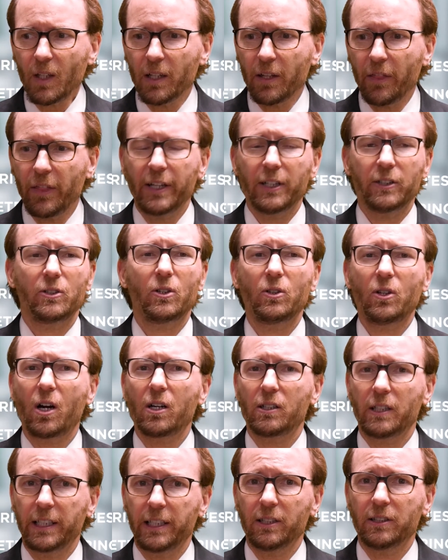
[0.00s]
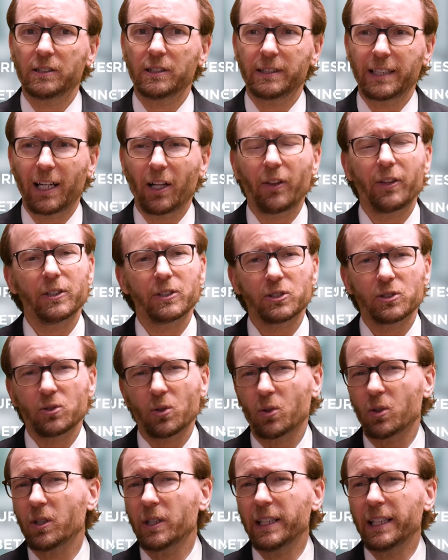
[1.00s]
they're no longer here to tell their
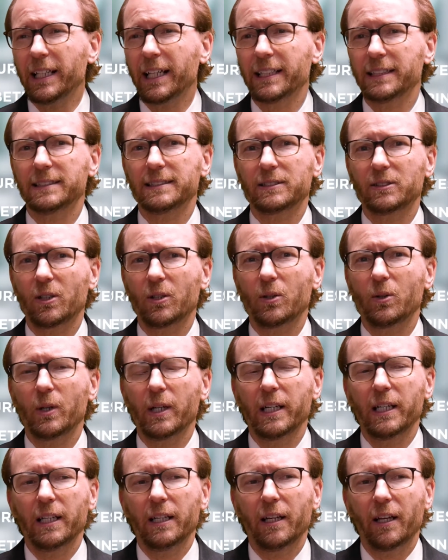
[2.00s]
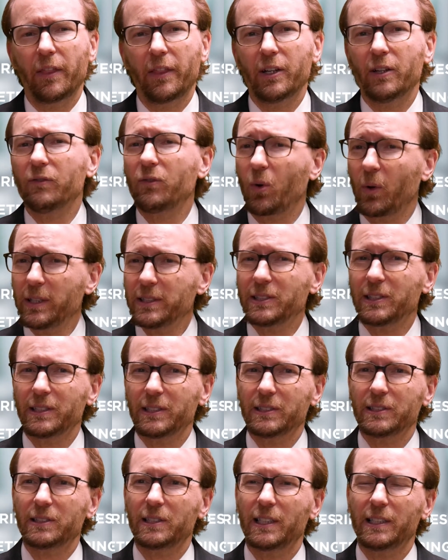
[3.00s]
story, and so their
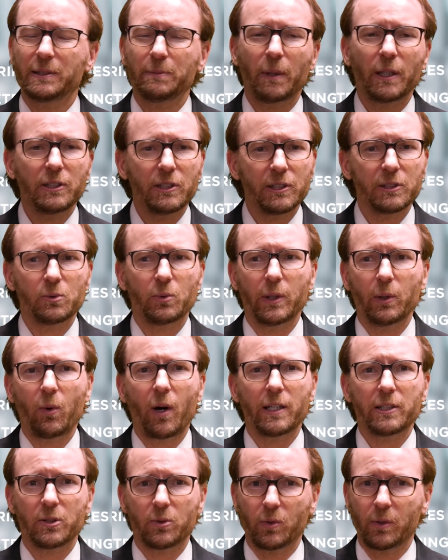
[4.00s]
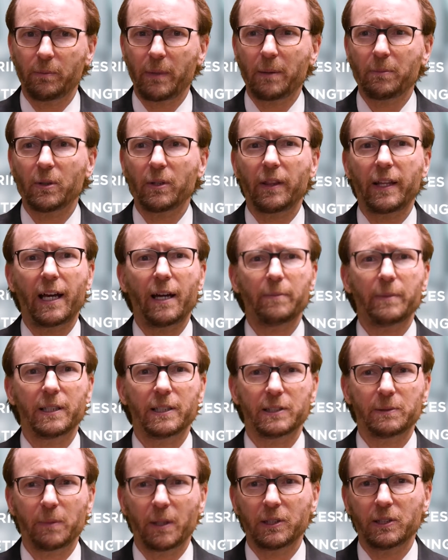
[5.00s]
voices, as much as we want to remember them and
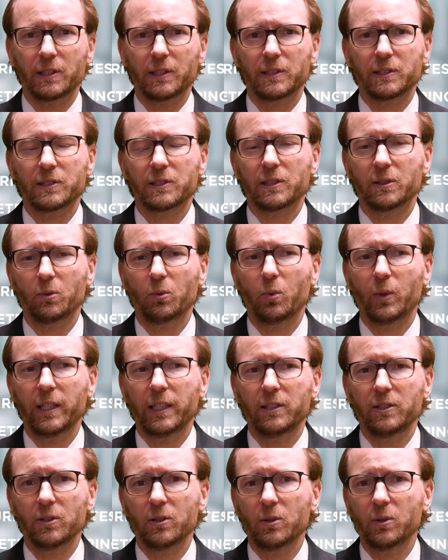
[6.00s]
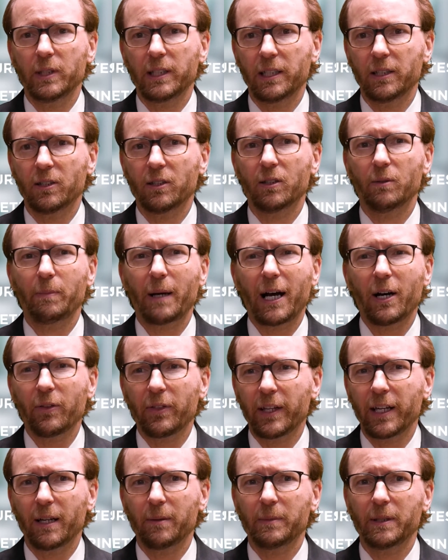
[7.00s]
as much as we do hear about
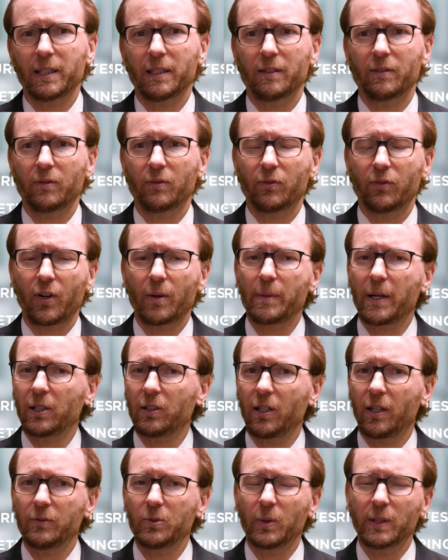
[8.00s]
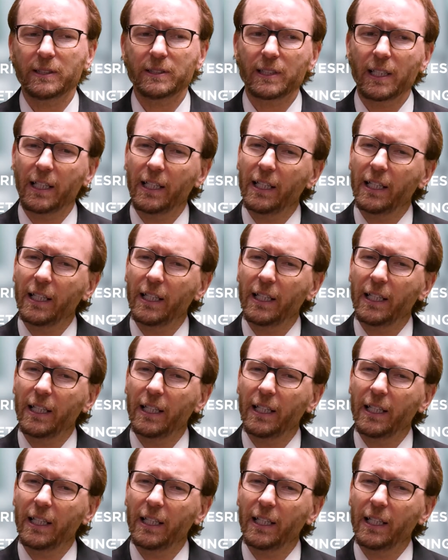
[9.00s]
them and from our loved ones,